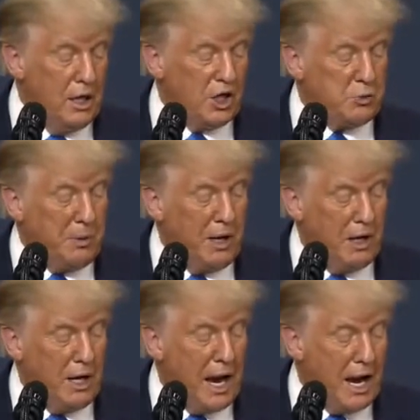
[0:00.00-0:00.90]

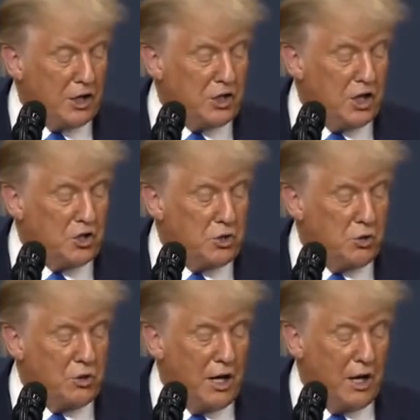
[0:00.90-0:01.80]
Expanded access
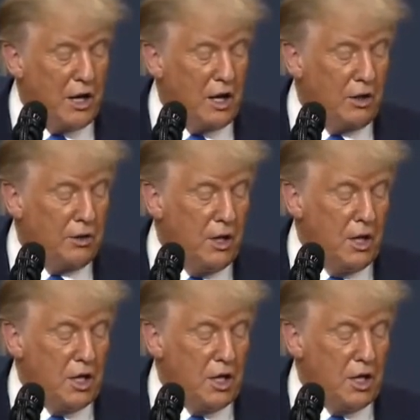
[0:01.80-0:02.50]
to telehealth,